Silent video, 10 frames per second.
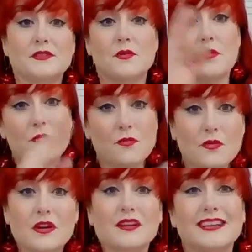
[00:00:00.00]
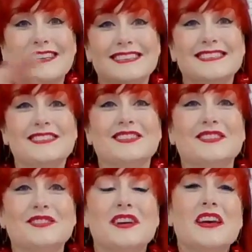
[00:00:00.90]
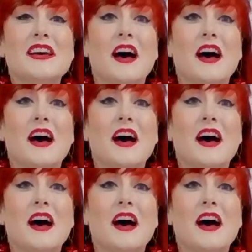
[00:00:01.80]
So we really need to